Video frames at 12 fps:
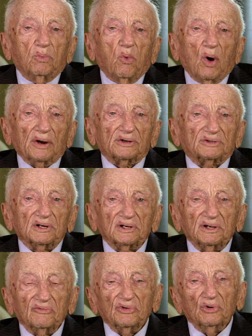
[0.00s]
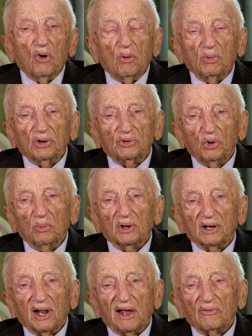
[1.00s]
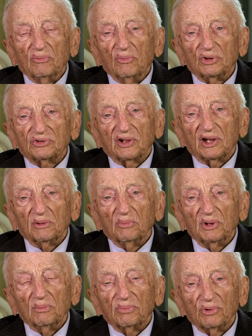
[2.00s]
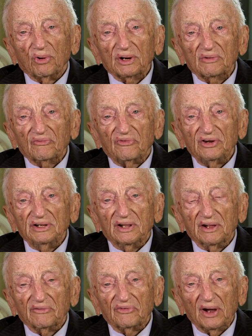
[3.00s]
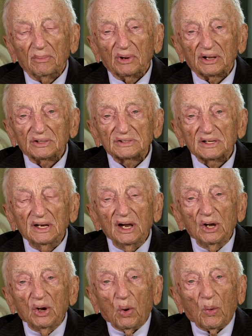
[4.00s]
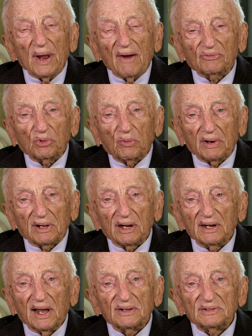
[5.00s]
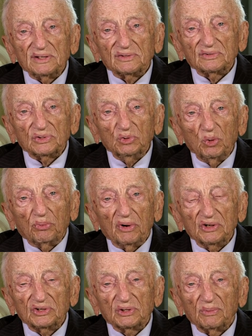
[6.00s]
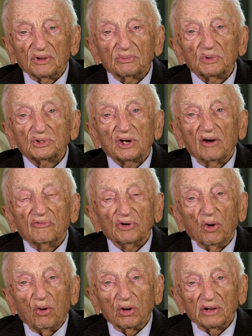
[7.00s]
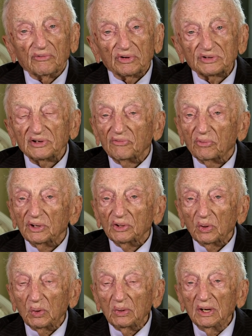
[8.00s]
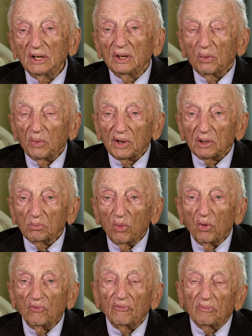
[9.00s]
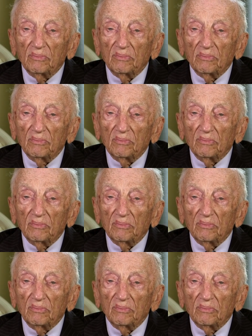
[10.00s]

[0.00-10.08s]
want to live a normal human life in which they can be employed and feed their families. We have to recognize these as new principles which govern all of us. If we do, we can move